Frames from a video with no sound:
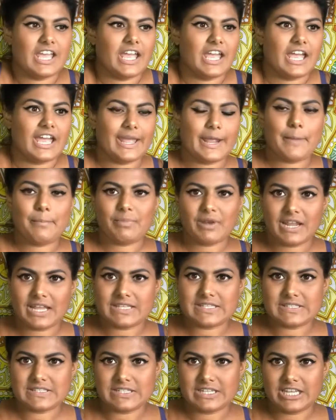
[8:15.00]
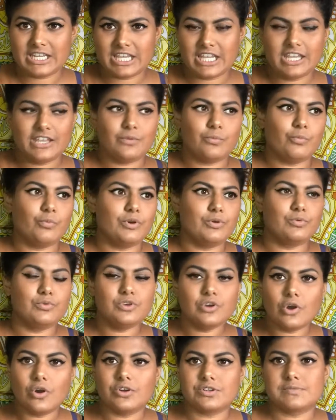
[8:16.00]
a plastic. It will
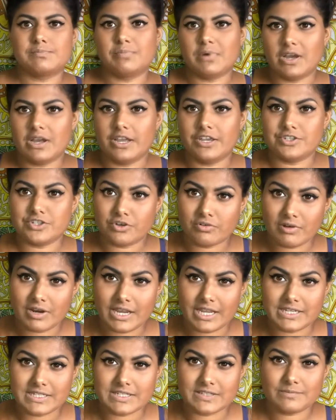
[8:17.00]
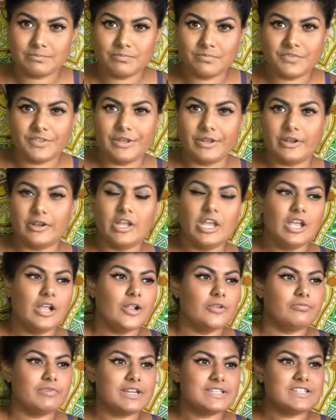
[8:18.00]
not biodegrade. The
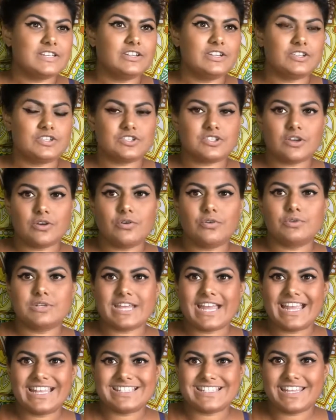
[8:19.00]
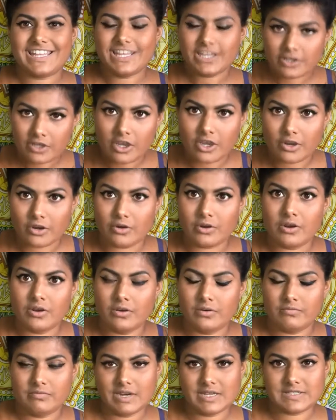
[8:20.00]
resin that's sold as eco
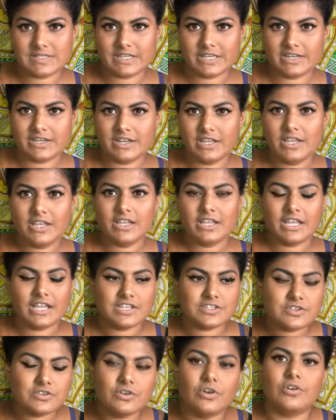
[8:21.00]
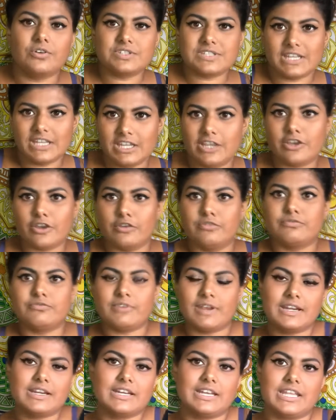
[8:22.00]
resin is not
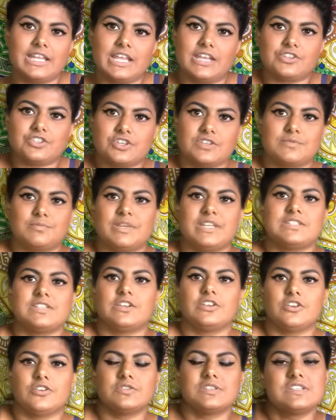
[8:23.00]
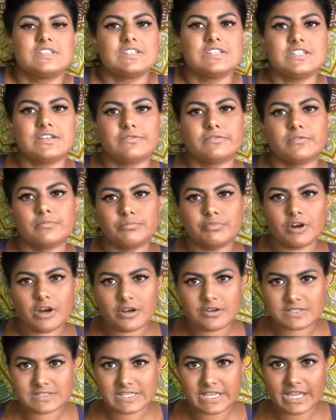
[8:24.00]
eco-friendly. It just means it uses a different
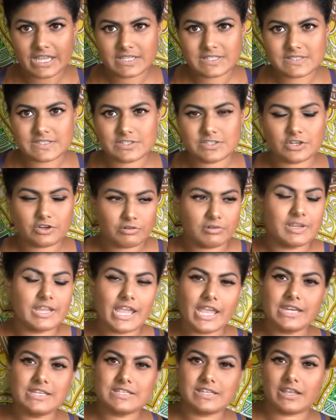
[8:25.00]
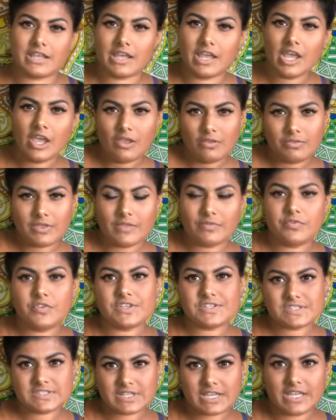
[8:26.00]
process to create it than the
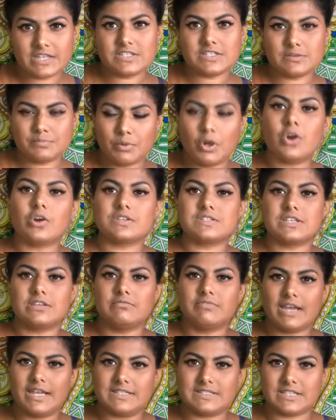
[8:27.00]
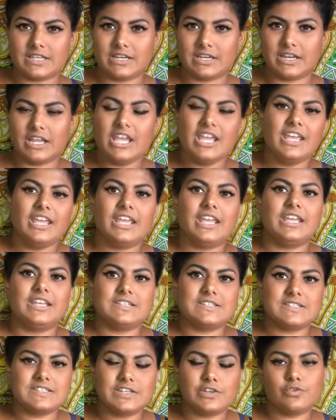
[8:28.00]
standard epoxy resin. It
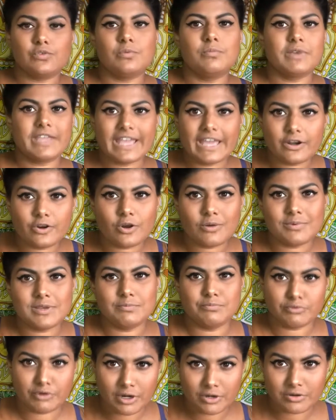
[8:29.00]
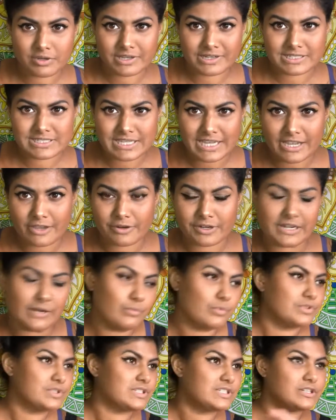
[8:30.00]
still cannot be broken down. It
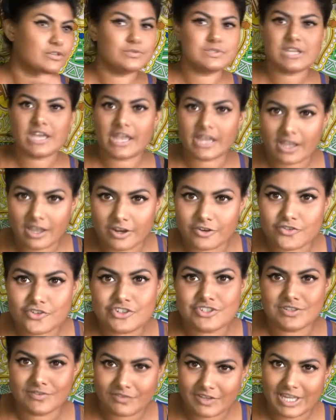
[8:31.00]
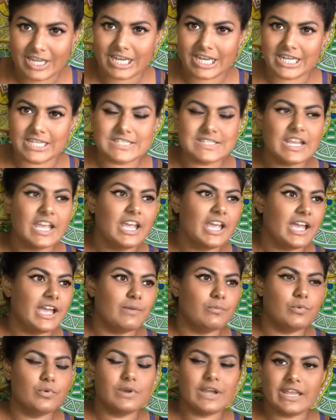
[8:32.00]
will still take hundreds of years and
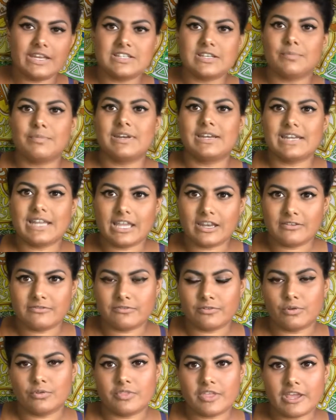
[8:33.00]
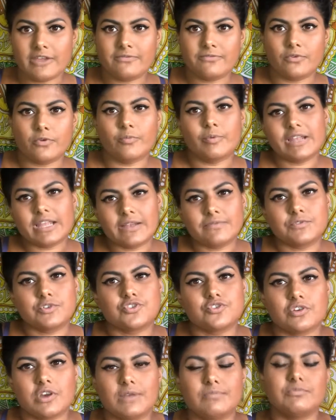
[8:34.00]
will end up in landfill. Therefore, we have to
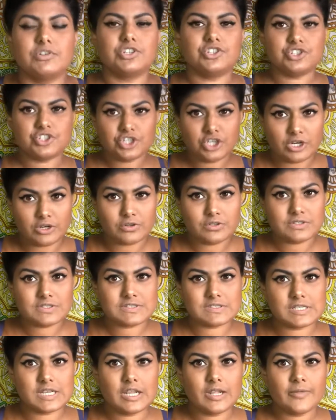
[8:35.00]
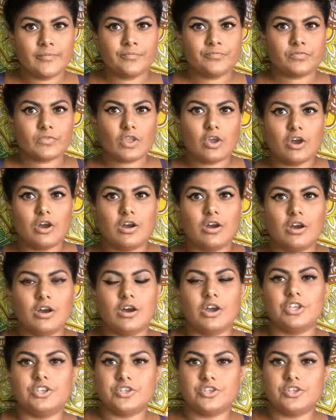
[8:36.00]
try and reduce our